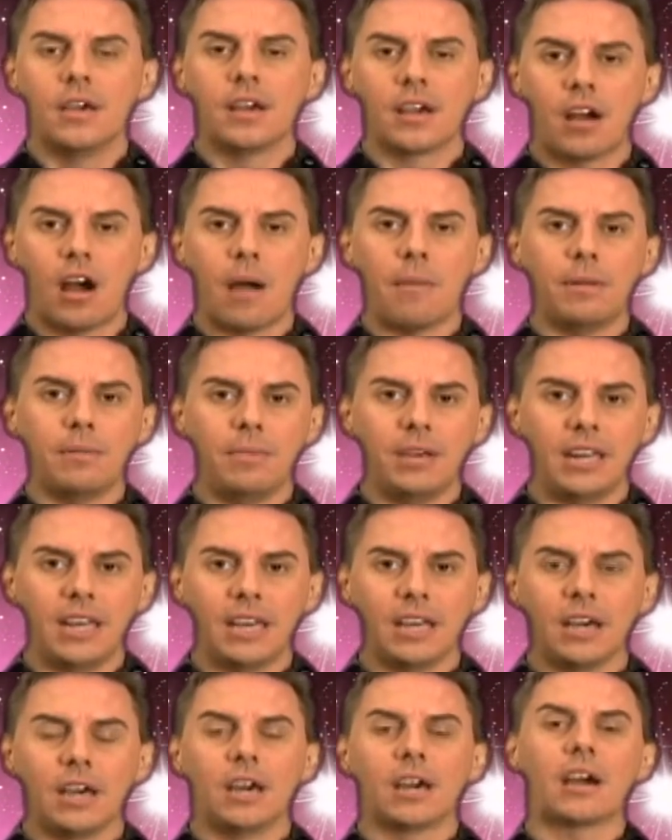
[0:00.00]
Common
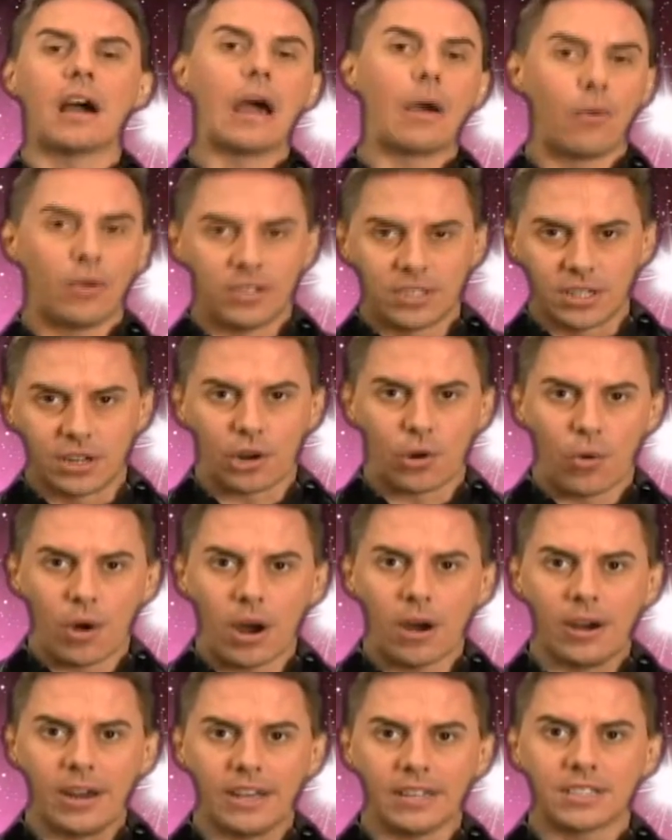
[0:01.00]
meaning Chiron's in
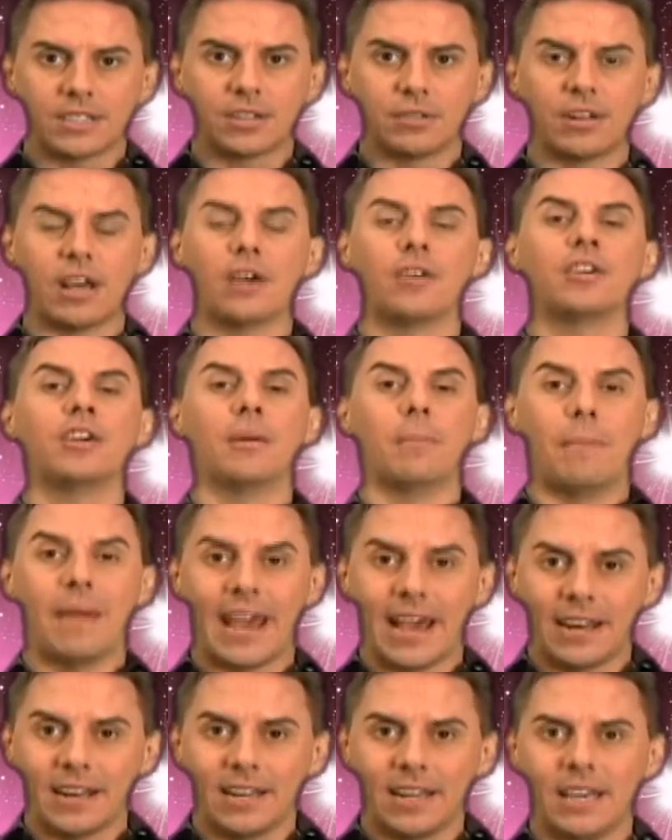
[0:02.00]
Aquarius. So now
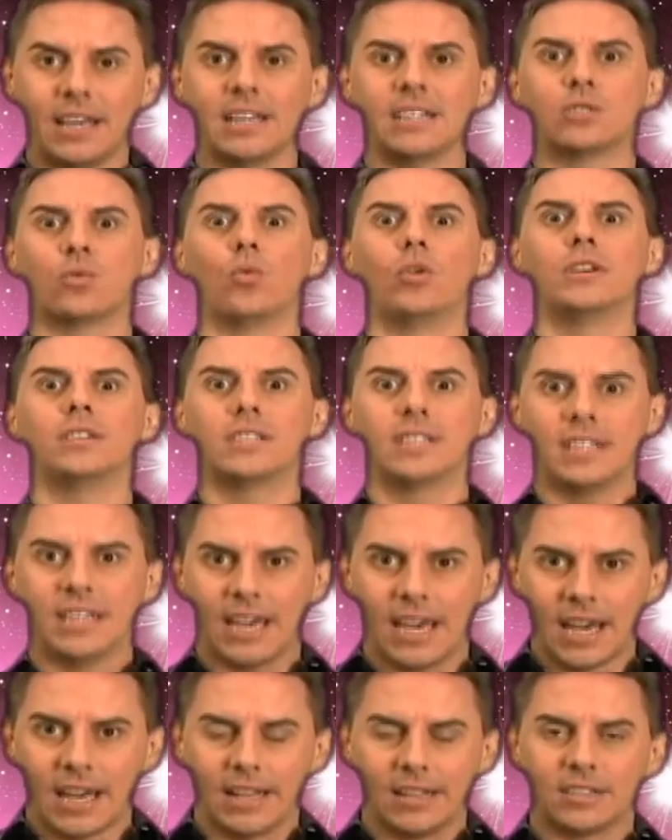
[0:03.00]
humanity is once
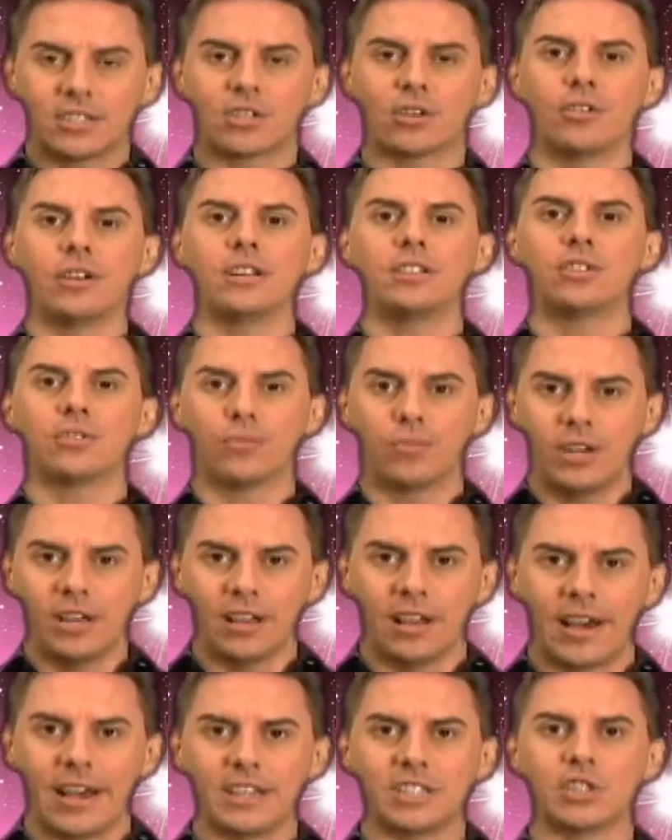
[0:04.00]
again starting to
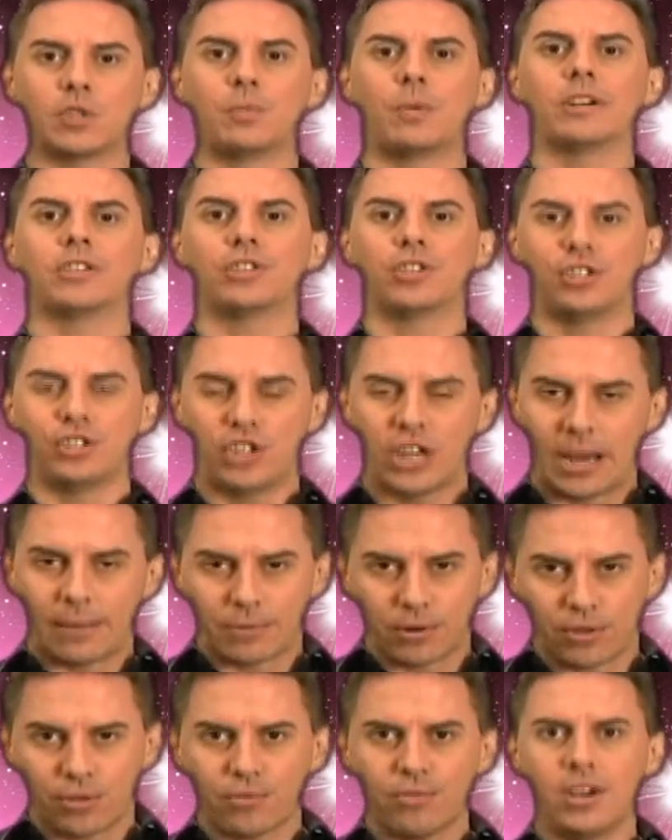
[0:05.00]
realize, especially in
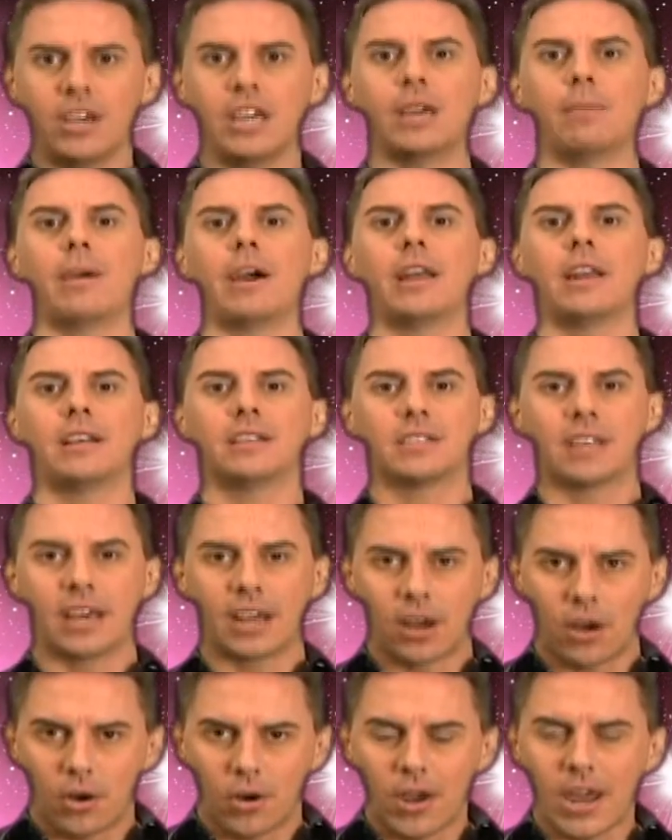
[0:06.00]
Chapter 3, humanity is like,
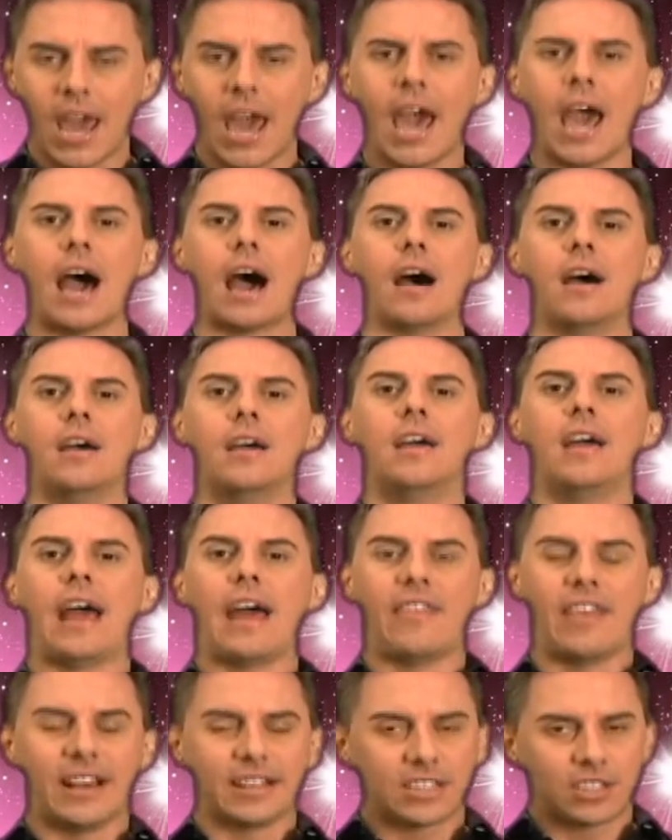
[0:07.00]
oh yeah,
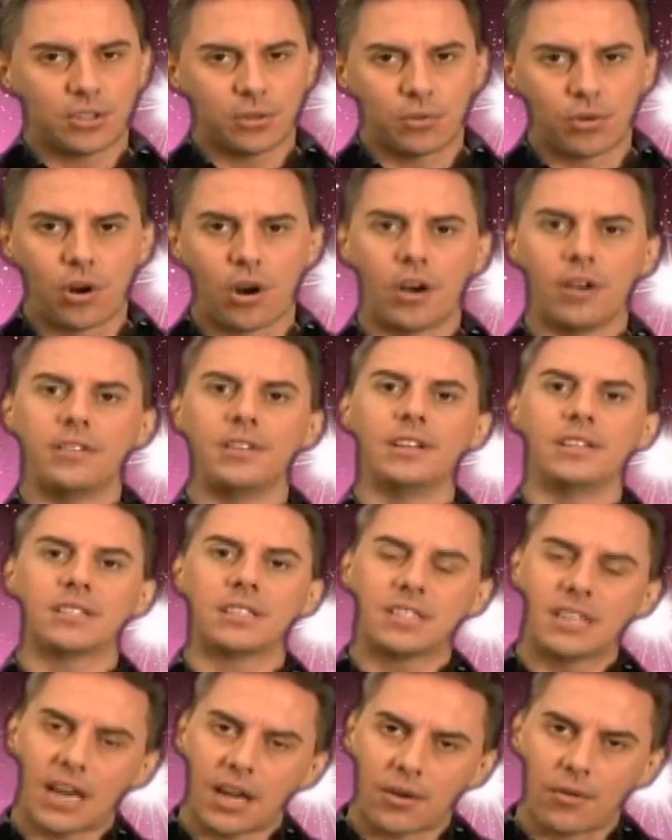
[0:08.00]
and that's Soul Garden,
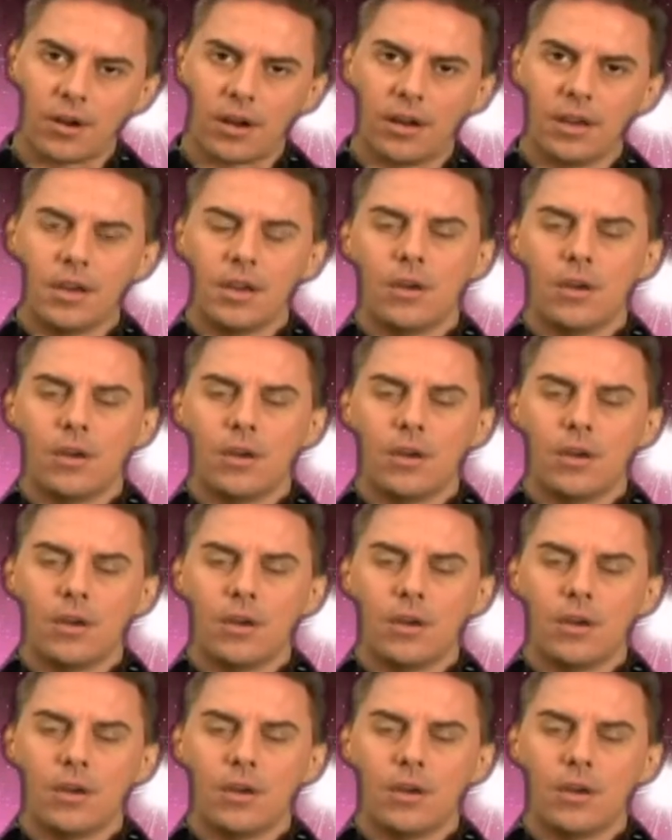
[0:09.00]
etc.